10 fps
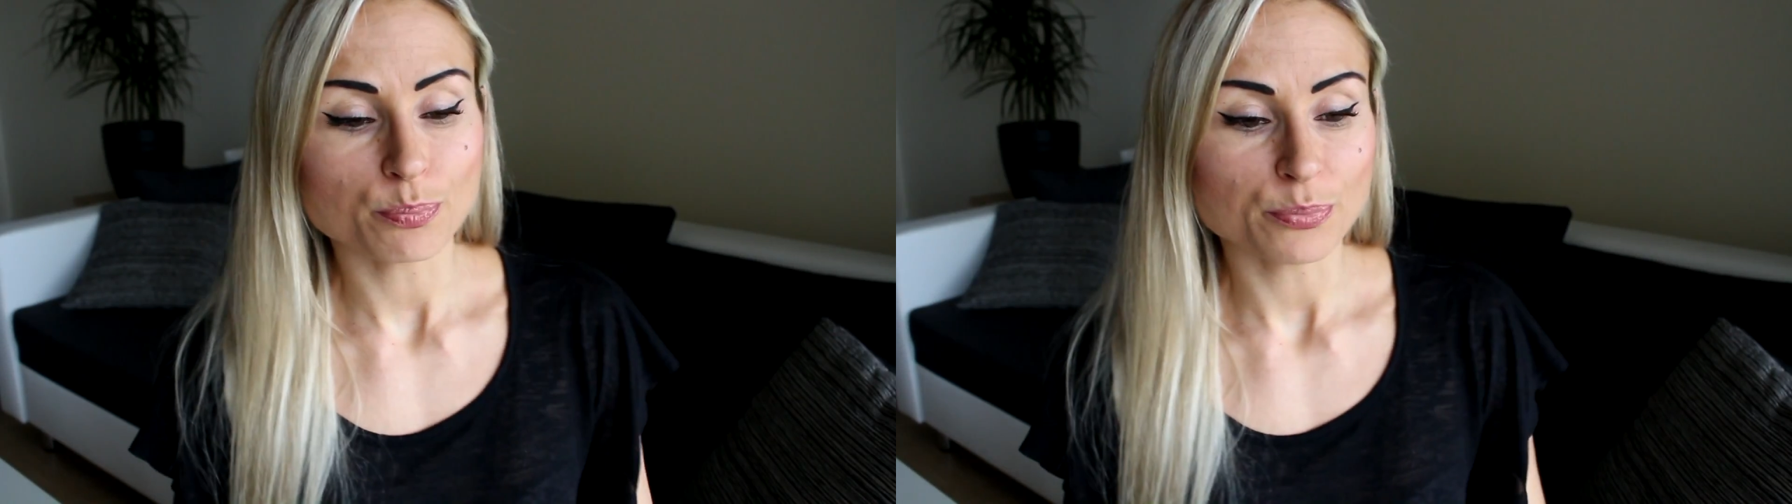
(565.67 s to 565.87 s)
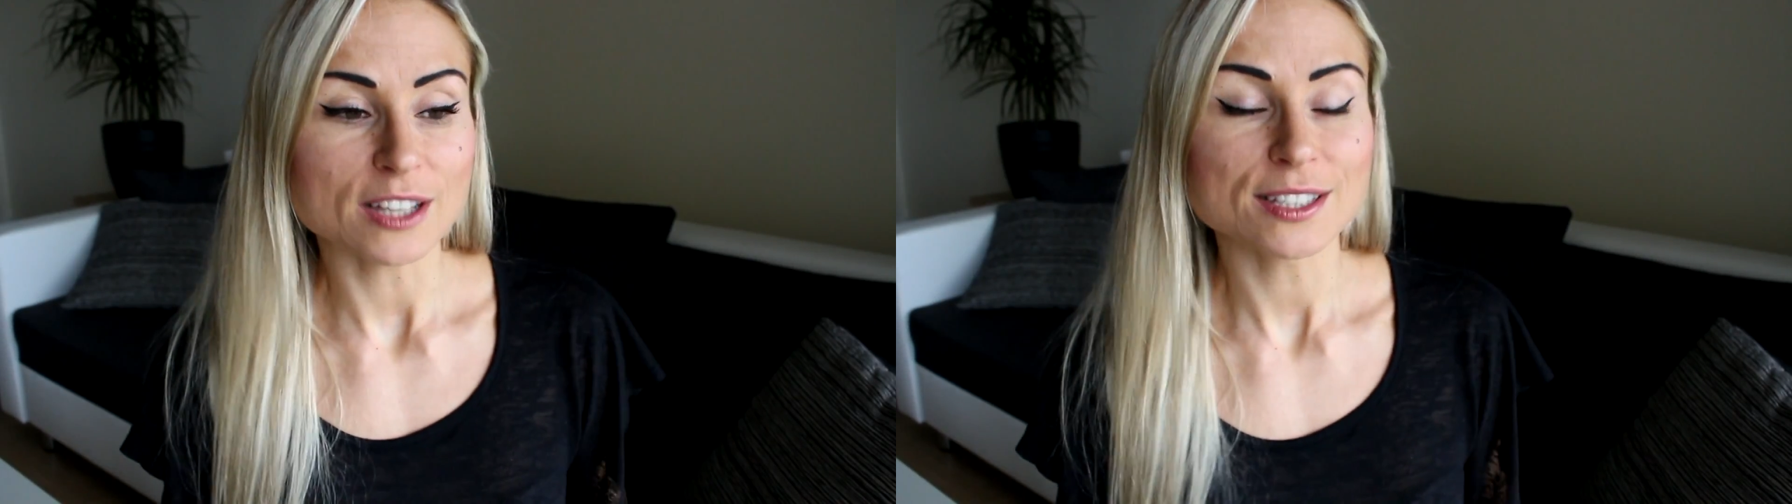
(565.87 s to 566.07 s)

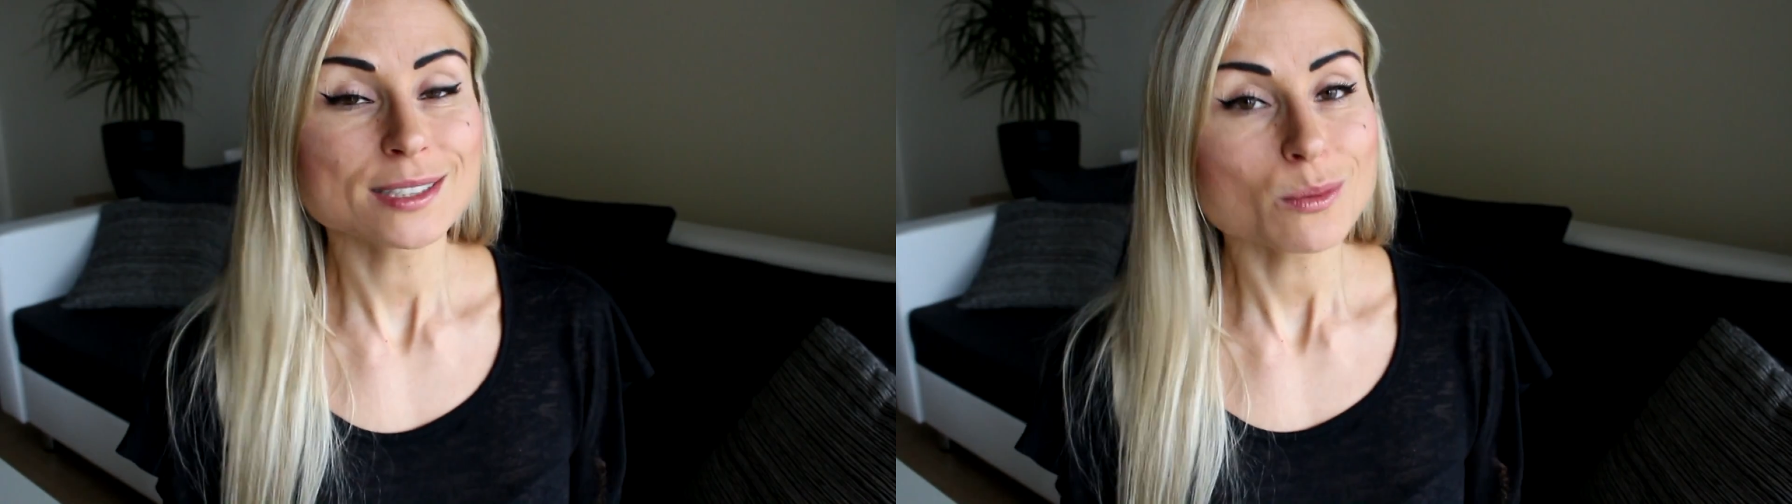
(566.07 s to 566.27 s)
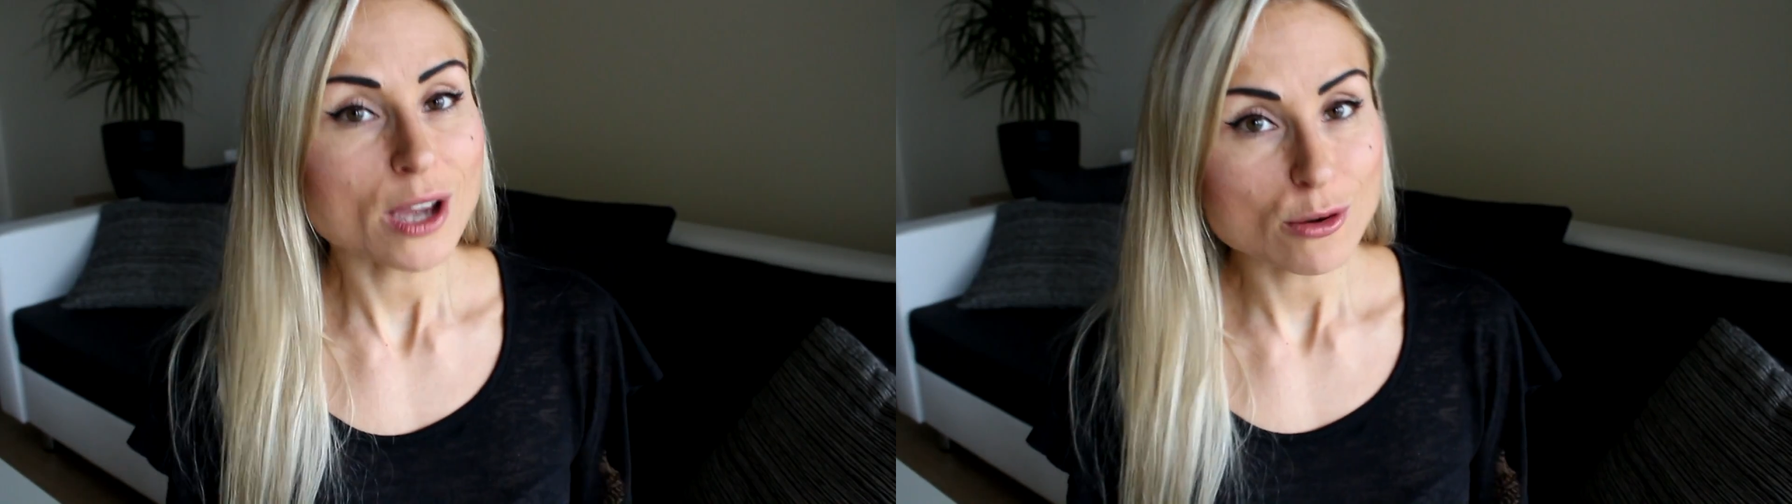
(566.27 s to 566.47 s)
These
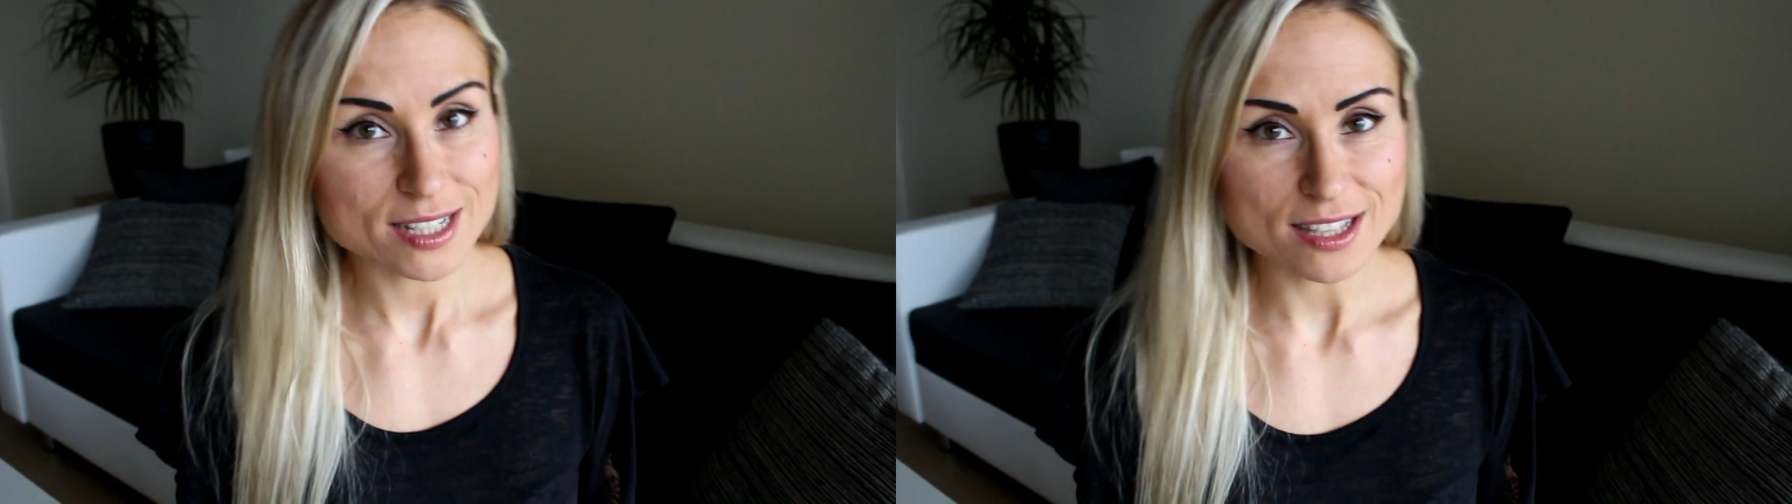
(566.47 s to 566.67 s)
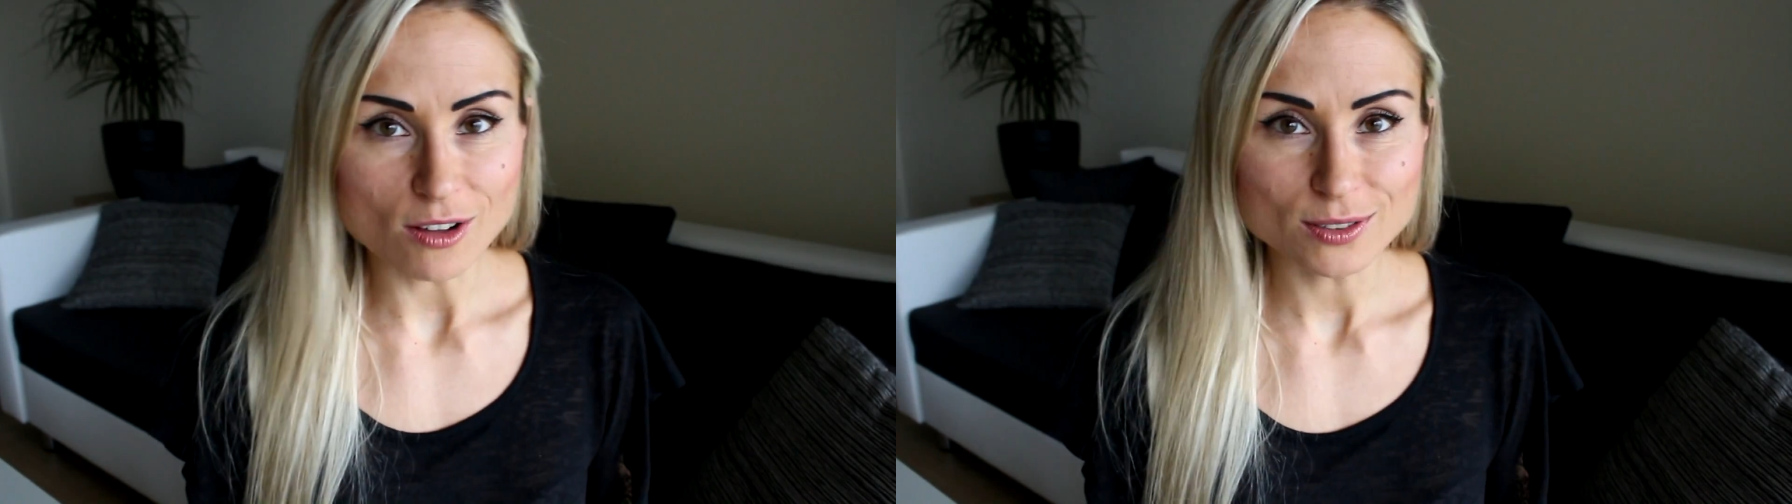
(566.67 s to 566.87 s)
are my
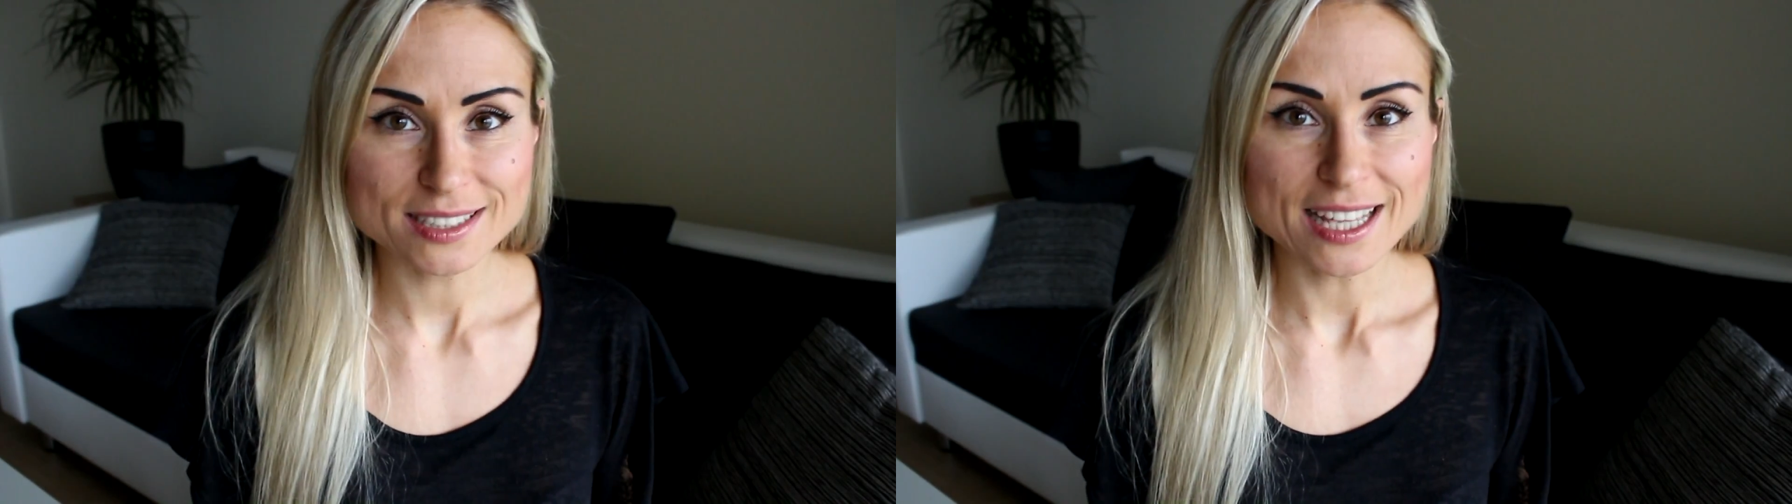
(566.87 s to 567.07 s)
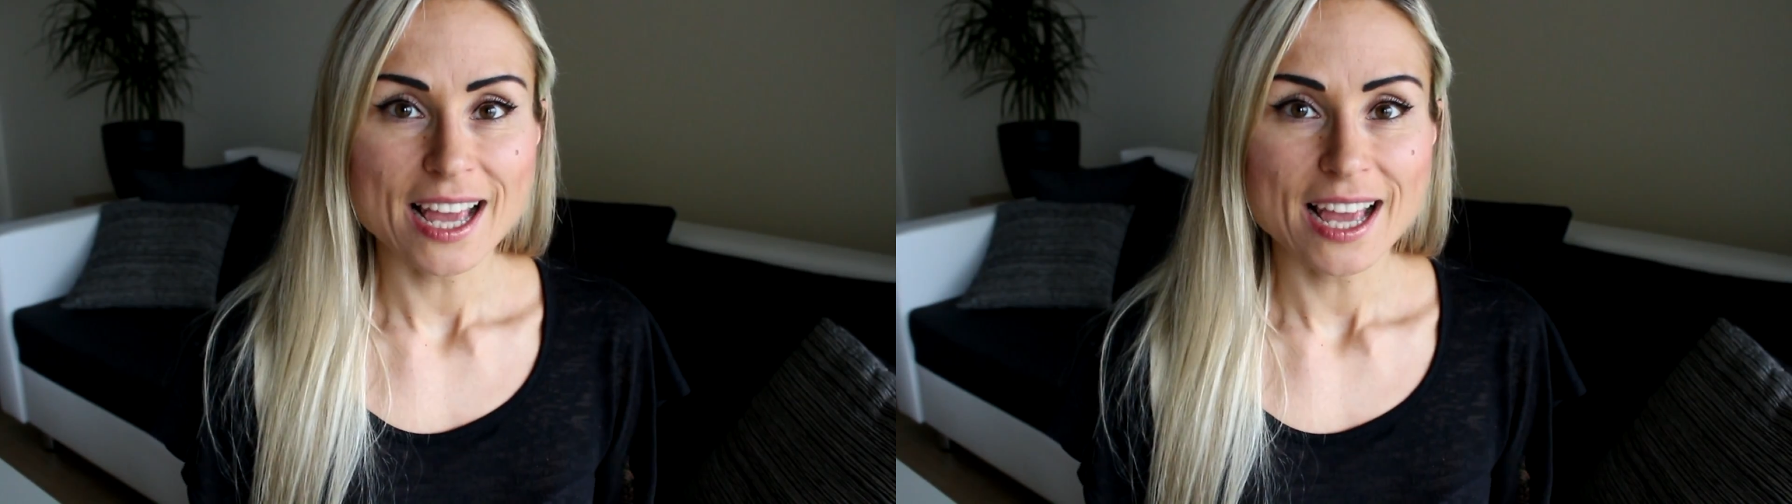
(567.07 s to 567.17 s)
results.